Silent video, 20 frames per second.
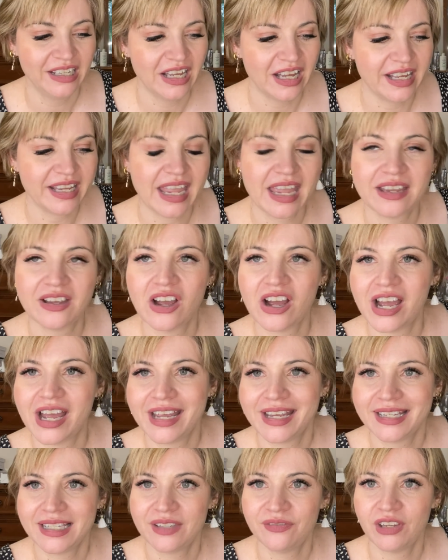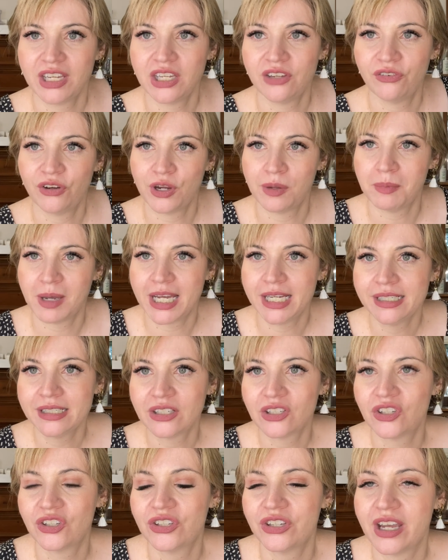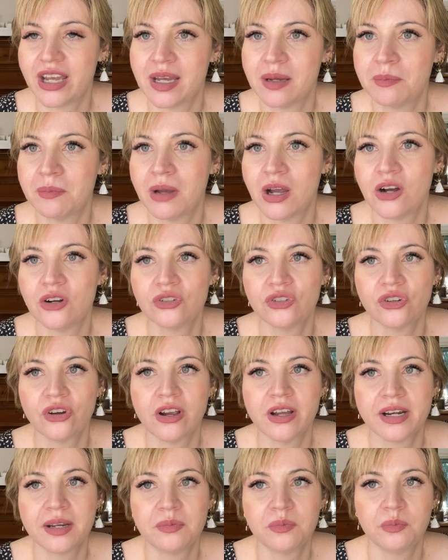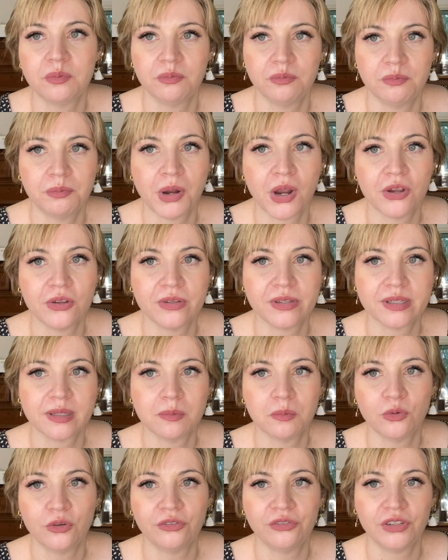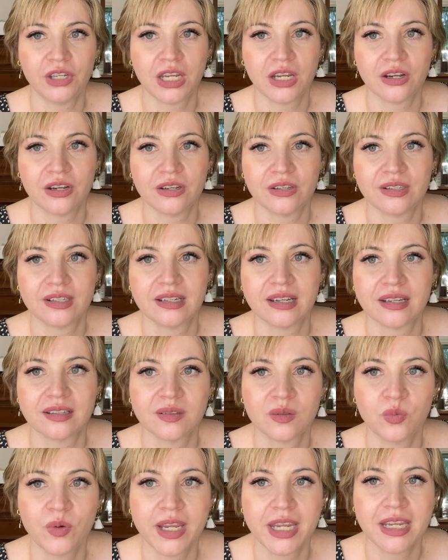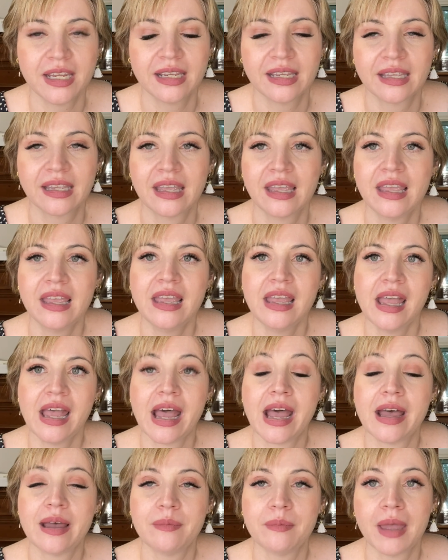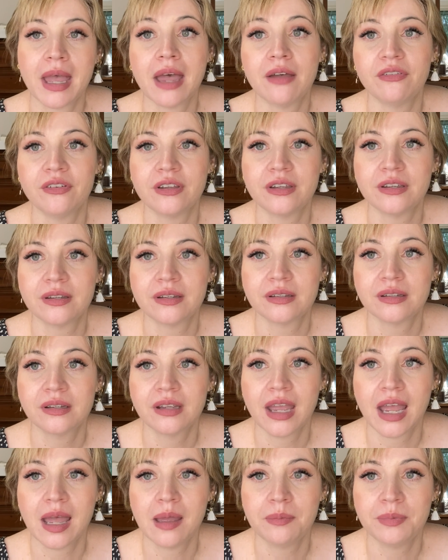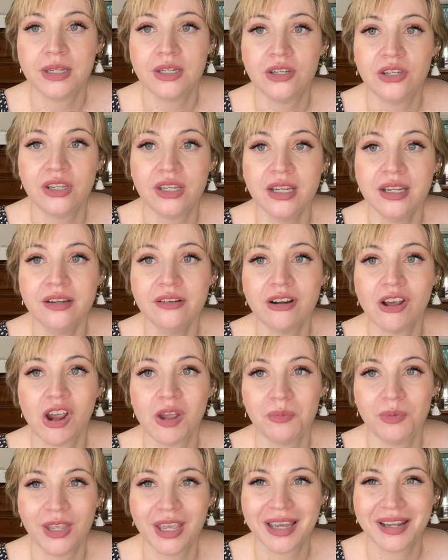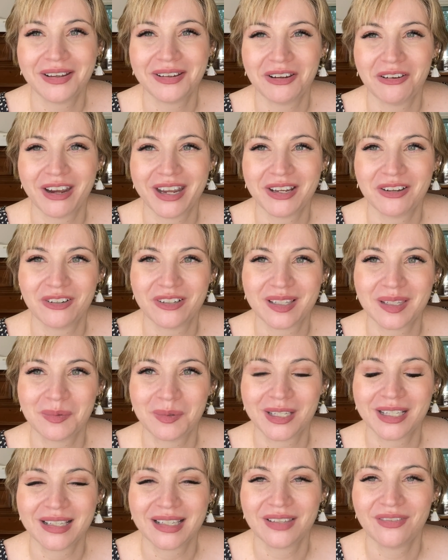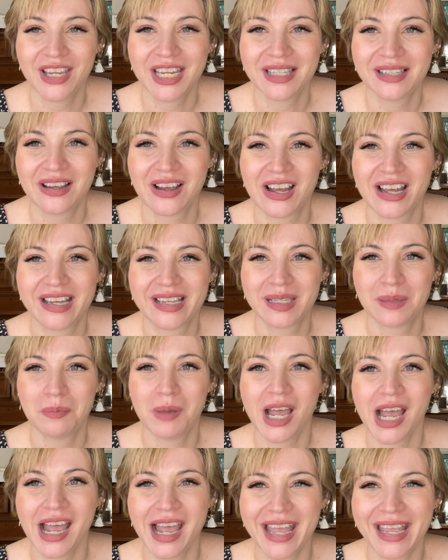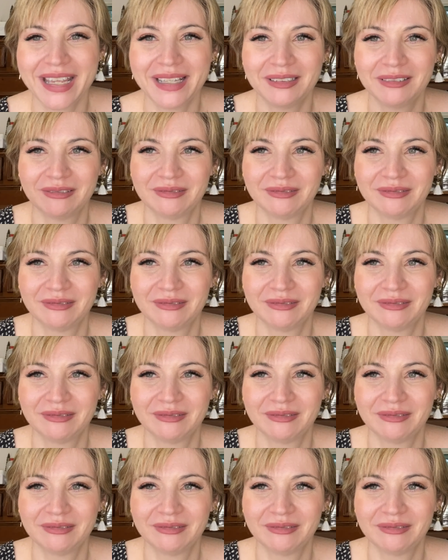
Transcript: Okay guys, thank you very much. I'll try to post some more videos next week. Have a happy new year, and I hope you had a great Christmas. Thanks guys, bye.